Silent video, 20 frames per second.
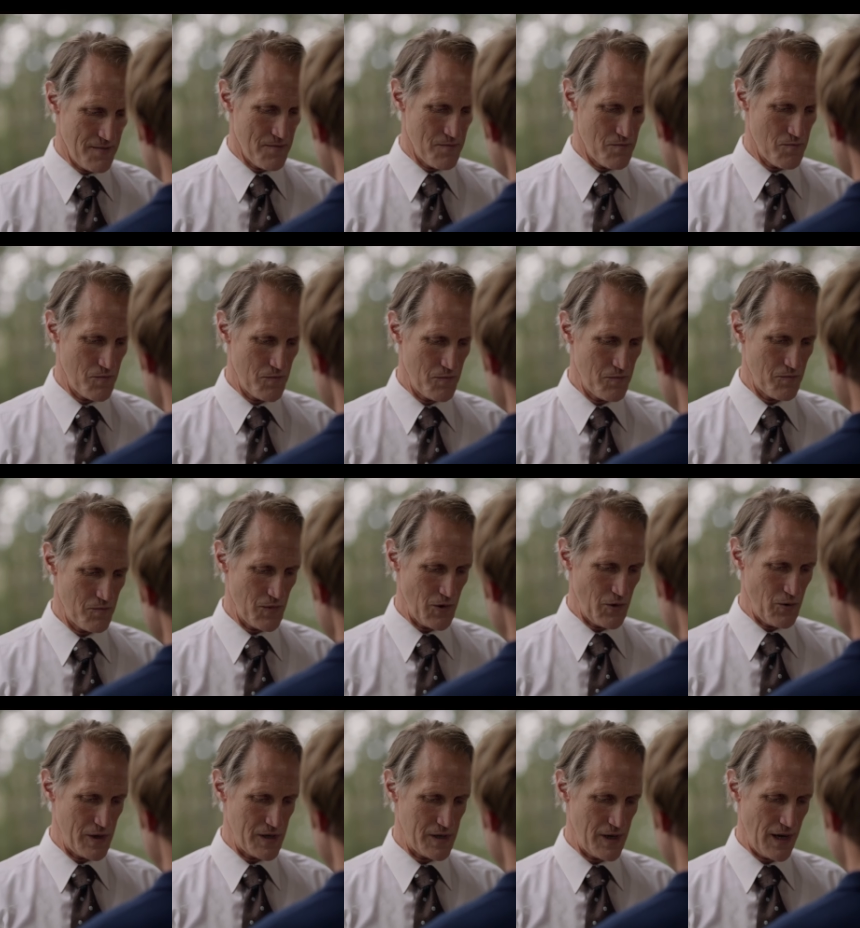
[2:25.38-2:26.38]
to Utah where
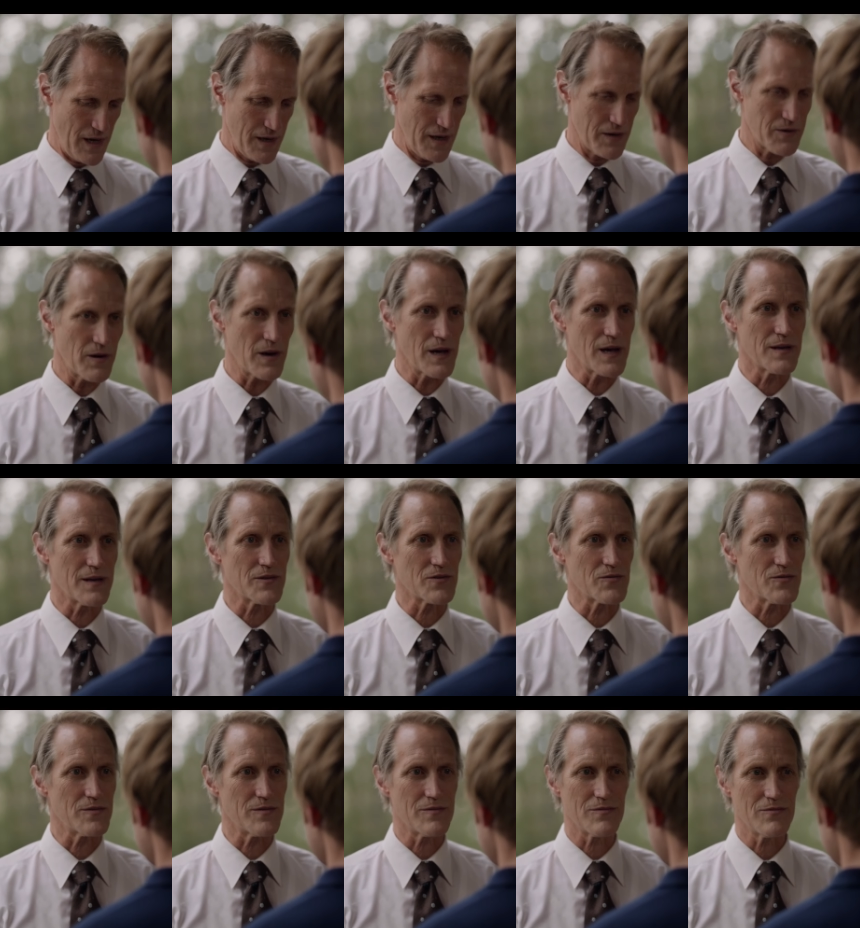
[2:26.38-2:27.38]
he joined his dad
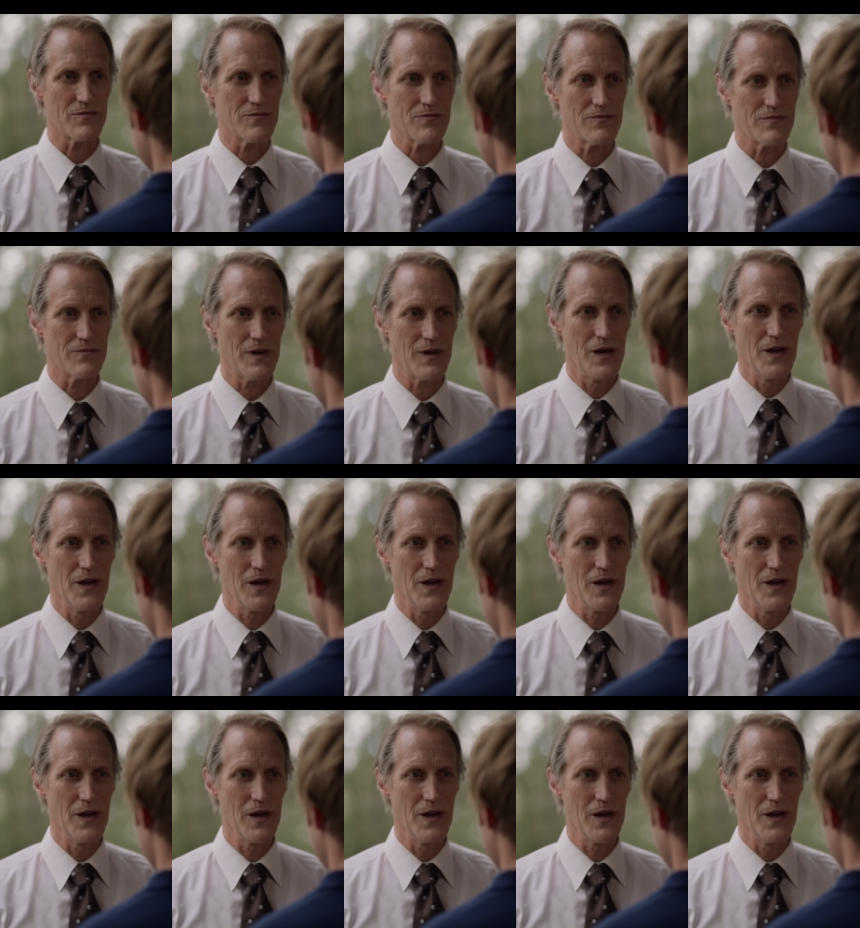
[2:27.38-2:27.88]
at work.